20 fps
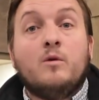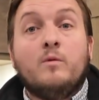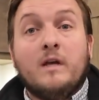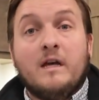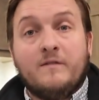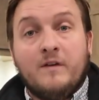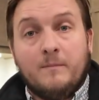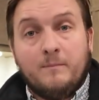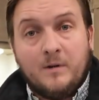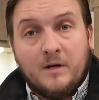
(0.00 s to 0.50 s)

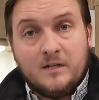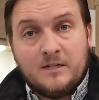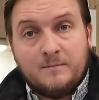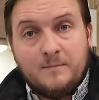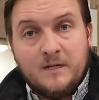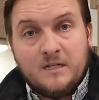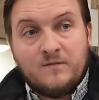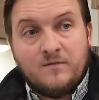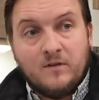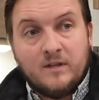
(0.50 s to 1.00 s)
We have a bunk
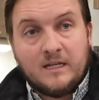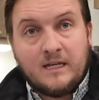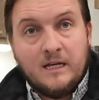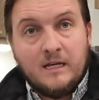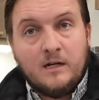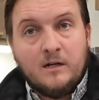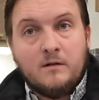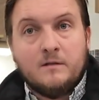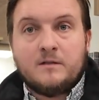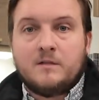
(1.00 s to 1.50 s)
space for the
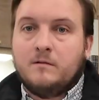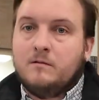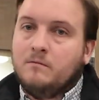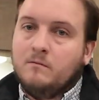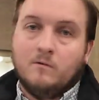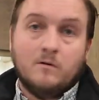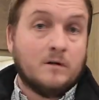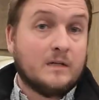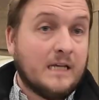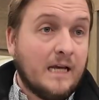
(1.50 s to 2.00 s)
kiddos
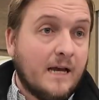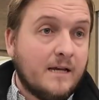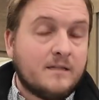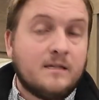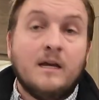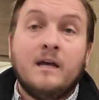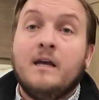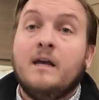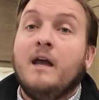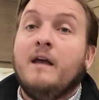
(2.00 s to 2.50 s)
or
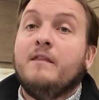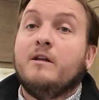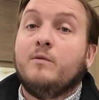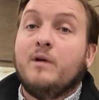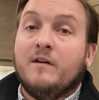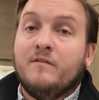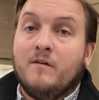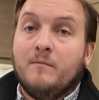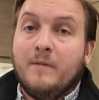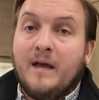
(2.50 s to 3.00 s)
guests, and
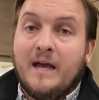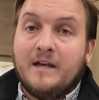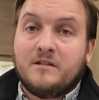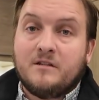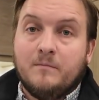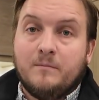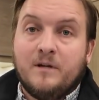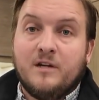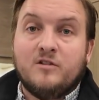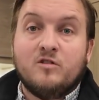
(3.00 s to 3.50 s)
we have a
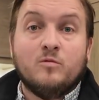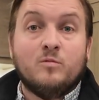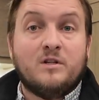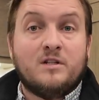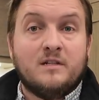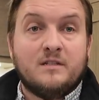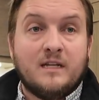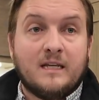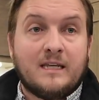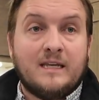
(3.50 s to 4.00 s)
master bedroom,
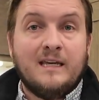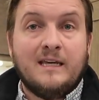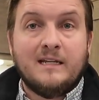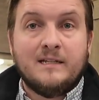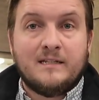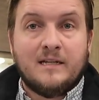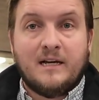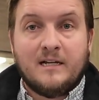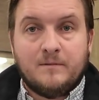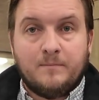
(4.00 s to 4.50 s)
which is a
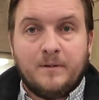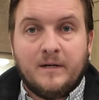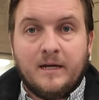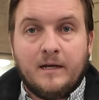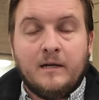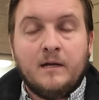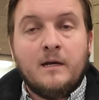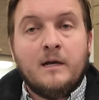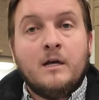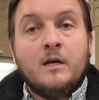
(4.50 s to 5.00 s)
king size
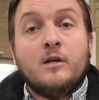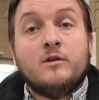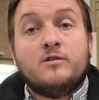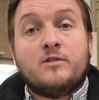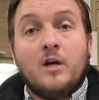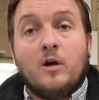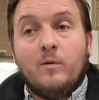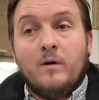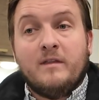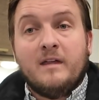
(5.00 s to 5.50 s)
bed.
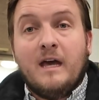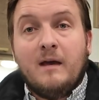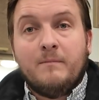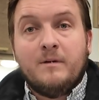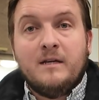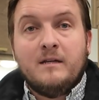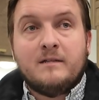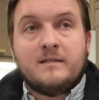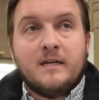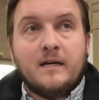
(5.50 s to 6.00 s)
So with
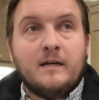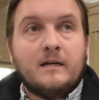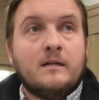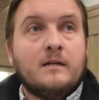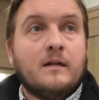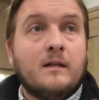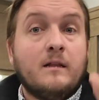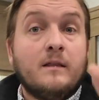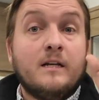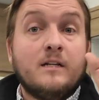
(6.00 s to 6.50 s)
that being
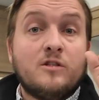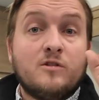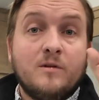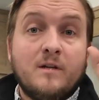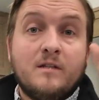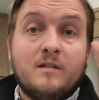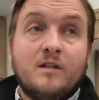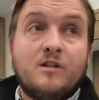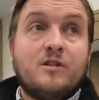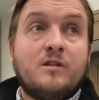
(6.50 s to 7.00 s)
said, let's
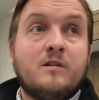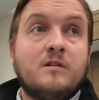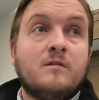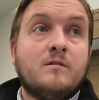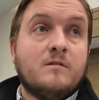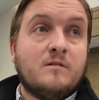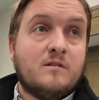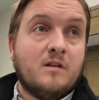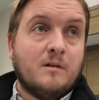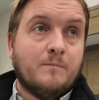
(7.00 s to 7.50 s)

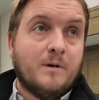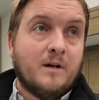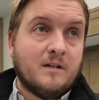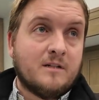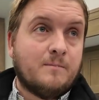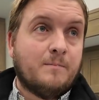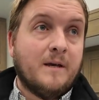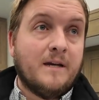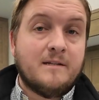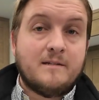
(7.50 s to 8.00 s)
transition to the
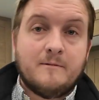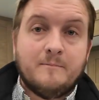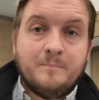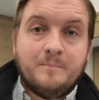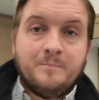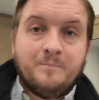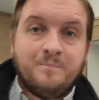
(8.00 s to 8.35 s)
bunk space.